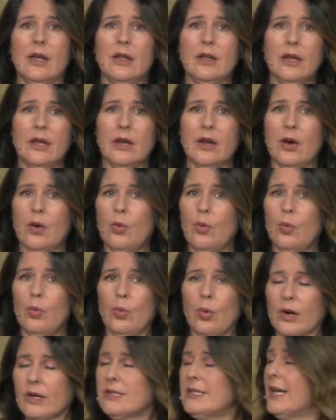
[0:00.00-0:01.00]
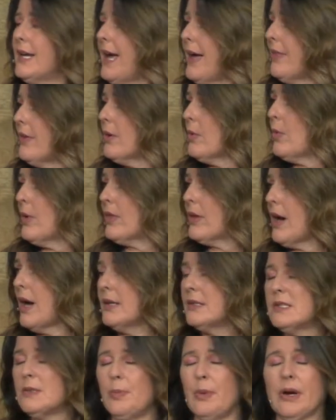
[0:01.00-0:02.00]
you know work together with
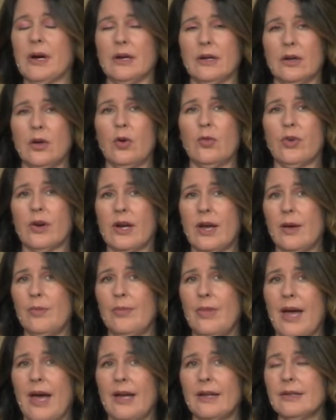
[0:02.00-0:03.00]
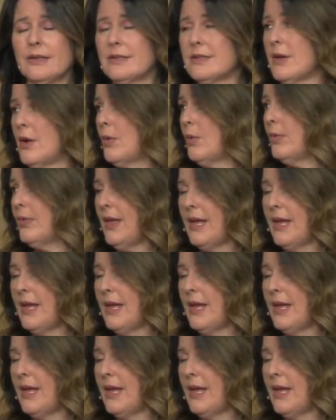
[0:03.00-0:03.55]
god's spirit and overcome that so yes.